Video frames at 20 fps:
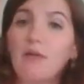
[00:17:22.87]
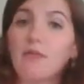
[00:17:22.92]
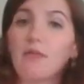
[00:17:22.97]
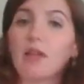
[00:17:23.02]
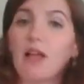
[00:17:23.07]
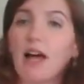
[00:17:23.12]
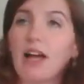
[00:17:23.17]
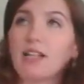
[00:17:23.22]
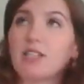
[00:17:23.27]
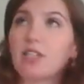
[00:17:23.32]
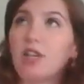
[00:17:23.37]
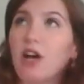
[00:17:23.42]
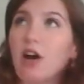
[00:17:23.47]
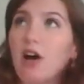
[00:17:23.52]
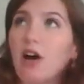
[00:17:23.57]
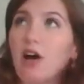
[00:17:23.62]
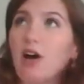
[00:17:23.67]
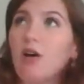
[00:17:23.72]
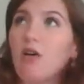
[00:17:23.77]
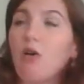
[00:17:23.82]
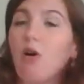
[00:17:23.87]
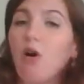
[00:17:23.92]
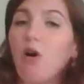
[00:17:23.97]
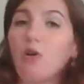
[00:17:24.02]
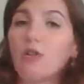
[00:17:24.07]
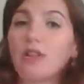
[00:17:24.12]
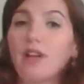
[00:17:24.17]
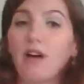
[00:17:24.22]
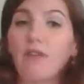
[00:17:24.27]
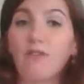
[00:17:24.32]
plateau,
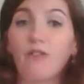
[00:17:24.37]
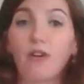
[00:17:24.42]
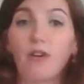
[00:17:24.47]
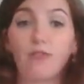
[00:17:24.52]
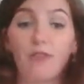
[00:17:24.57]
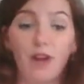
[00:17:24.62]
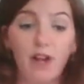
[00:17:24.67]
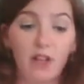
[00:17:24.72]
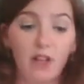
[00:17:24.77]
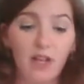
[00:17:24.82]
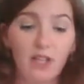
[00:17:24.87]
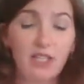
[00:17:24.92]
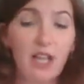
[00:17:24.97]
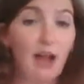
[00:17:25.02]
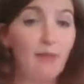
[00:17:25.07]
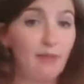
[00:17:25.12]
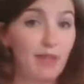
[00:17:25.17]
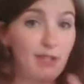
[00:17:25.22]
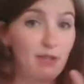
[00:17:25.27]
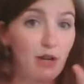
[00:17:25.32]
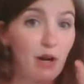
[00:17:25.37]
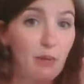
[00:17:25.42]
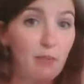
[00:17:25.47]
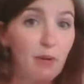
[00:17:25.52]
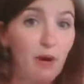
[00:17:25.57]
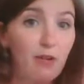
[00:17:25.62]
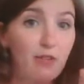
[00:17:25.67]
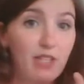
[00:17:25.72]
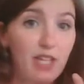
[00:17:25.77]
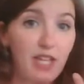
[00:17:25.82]
hold out for a very long time. That's what our
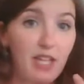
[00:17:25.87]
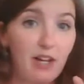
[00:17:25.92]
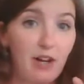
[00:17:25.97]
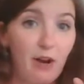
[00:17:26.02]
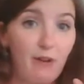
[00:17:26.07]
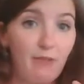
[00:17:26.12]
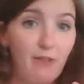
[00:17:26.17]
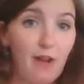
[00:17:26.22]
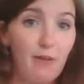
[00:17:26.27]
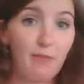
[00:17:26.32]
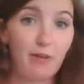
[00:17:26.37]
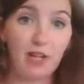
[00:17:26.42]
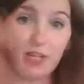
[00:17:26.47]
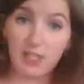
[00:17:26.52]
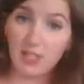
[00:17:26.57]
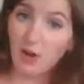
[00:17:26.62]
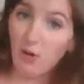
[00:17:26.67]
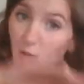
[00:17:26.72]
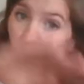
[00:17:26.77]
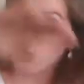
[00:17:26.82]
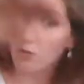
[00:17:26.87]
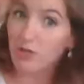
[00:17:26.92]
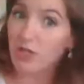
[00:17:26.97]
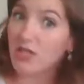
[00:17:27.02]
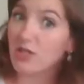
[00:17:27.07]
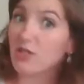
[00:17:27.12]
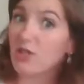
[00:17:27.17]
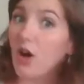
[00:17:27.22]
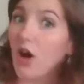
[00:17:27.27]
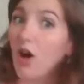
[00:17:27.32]
protein and our fiber does. It holds
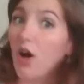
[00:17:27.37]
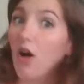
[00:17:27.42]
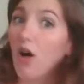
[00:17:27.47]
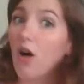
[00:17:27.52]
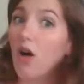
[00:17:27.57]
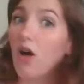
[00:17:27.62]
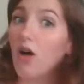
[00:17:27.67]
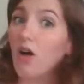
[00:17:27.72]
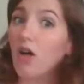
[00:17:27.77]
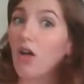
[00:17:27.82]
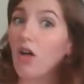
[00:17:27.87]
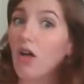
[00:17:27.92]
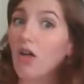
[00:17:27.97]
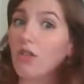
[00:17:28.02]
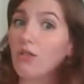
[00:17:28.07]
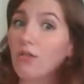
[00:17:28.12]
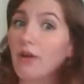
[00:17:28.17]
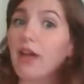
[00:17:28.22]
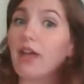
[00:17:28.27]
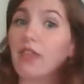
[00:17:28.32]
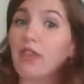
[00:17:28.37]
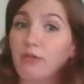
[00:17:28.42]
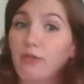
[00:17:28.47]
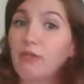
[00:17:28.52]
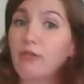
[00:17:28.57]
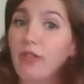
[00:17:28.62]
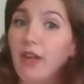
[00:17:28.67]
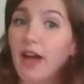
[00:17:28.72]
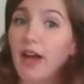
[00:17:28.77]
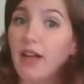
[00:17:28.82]
us all the way
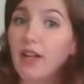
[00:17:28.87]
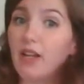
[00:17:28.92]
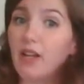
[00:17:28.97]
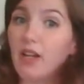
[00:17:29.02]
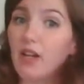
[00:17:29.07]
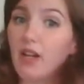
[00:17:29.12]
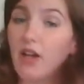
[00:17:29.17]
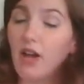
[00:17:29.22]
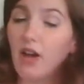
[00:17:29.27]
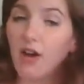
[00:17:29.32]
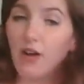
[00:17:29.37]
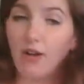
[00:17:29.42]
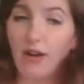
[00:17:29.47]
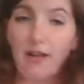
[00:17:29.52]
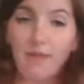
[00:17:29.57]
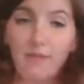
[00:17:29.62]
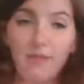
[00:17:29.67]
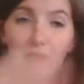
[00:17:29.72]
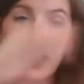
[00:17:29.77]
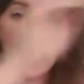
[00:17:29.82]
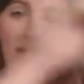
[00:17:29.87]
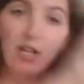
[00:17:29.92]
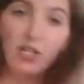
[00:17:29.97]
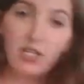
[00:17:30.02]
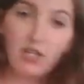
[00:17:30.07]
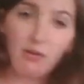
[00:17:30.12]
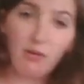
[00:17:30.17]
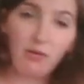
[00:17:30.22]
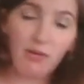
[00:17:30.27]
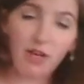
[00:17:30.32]
through that. All right.
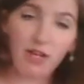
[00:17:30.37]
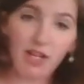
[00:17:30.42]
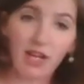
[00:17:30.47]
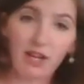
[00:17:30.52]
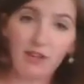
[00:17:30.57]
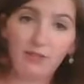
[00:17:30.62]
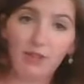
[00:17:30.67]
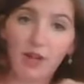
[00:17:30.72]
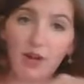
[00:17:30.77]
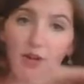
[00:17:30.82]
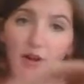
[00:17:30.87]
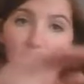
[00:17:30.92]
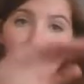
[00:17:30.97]
So we want to kind of go